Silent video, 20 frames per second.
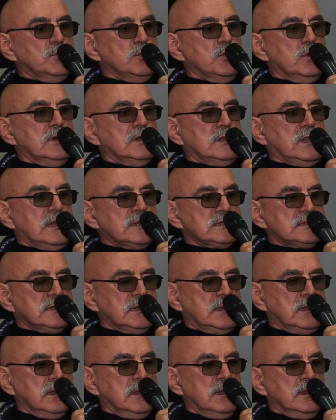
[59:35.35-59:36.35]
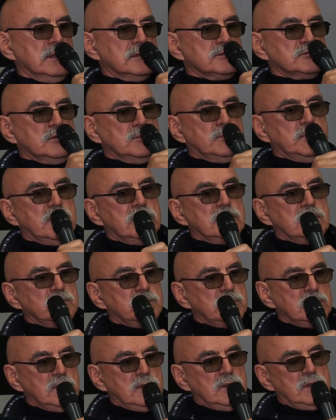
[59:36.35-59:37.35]
don't know
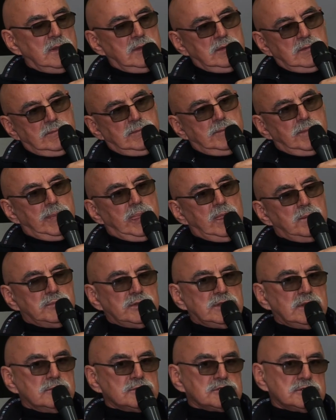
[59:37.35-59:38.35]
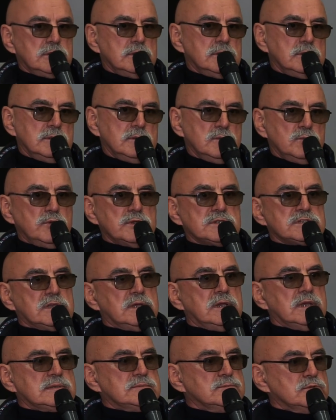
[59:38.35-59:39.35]
uh, whether it is possible uh,
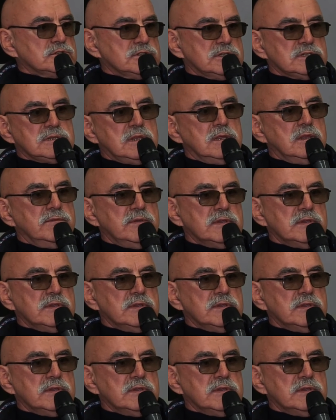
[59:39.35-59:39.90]
to